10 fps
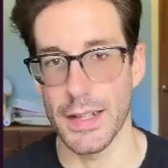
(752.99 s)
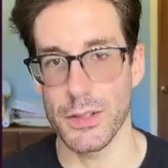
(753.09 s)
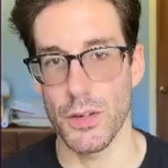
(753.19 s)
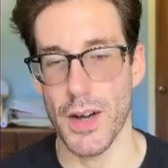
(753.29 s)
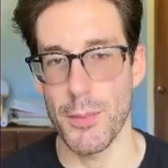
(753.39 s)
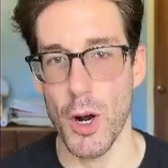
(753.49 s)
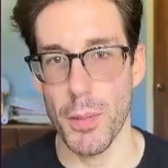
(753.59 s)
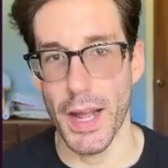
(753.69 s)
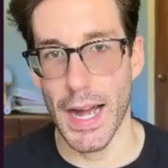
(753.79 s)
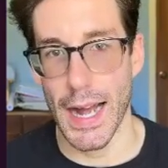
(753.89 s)
So if I'm
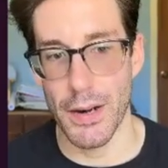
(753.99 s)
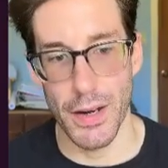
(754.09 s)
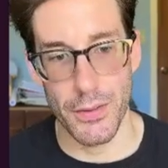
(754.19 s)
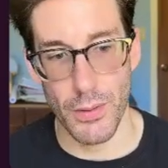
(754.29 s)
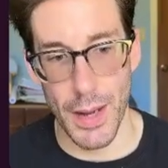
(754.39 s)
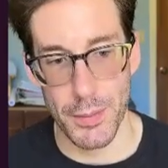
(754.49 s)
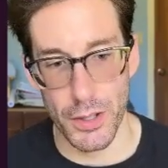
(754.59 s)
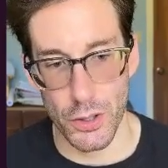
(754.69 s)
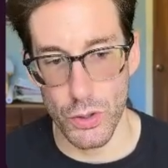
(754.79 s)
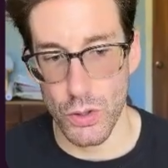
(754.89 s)
OpenAI or Anthropic
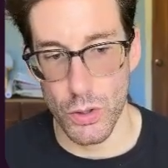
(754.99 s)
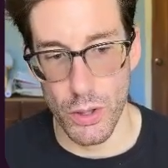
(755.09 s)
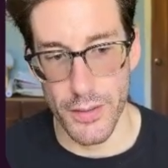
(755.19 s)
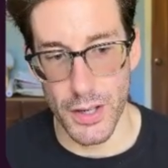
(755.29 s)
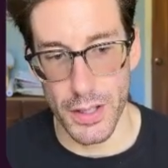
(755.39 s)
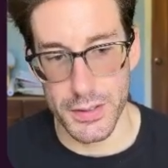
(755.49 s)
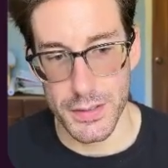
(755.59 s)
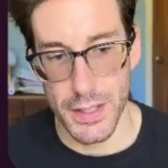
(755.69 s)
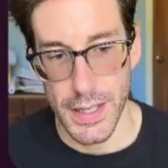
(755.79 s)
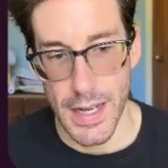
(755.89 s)
or Google or whoever
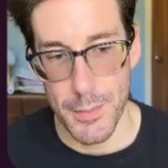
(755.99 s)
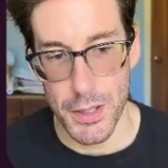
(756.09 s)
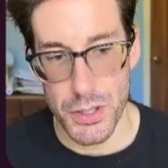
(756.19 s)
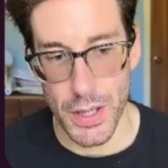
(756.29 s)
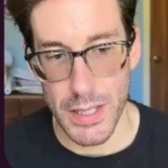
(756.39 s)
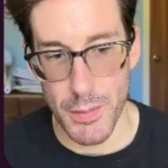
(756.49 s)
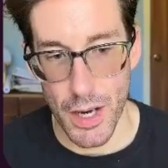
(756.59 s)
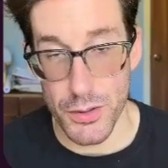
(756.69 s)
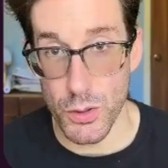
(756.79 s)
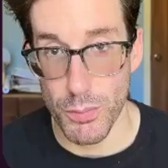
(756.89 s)
else, I'm going to train the
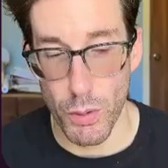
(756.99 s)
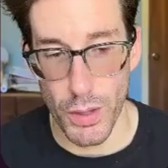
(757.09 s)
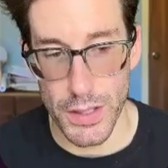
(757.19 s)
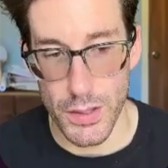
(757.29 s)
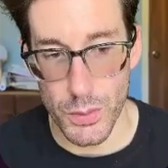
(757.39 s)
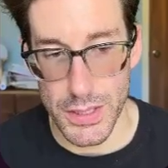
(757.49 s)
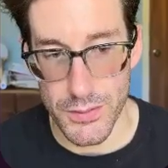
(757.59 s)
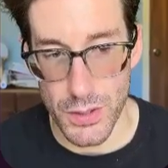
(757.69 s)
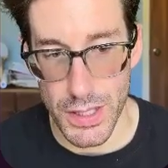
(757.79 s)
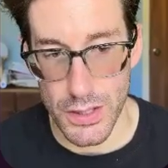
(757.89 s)
model to a point. Once I've
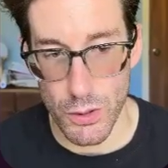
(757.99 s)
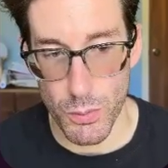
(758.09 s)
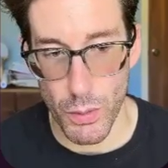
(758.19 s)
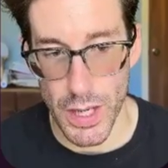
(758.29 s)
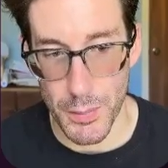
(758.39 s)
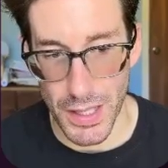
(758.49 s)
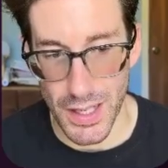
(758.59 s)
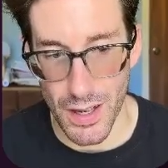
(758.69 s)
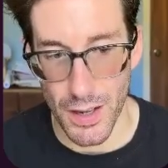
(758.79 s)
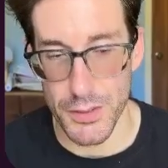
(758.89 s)
trained it to a point, I'm going to
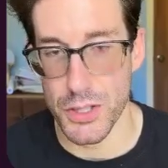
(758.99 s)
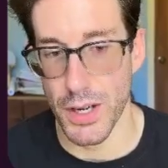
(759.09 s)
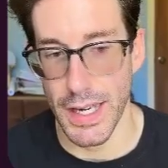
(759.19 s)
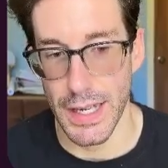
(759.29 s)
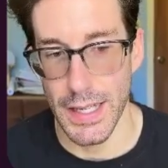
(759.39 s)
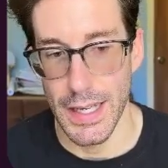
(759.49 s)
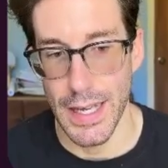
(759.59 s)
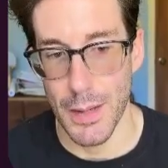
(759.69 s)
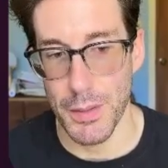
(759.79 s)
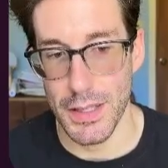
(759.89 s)
cut off the training,
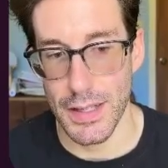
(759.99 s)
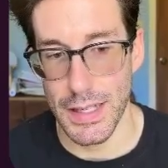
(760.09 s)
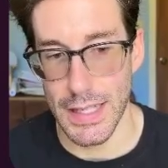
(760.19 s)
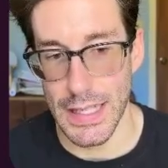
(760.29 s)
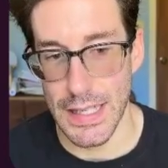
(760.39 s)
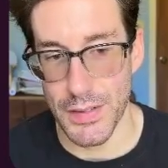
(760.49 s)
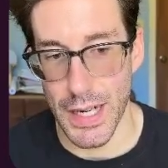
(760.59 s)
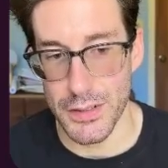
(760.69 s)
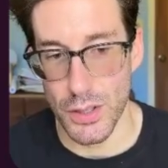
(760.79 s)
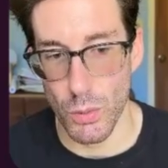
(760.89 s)
and I'm then going to give it
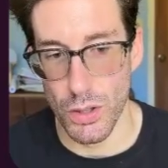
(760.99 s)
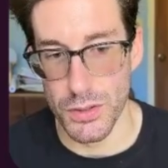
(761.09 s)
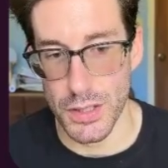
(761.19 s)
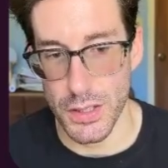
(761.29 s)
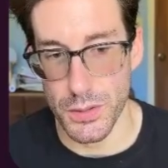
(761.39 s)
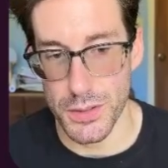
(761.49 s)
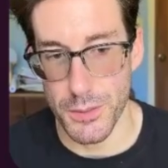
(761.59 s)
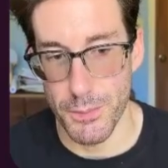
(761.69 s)
out to the world to use.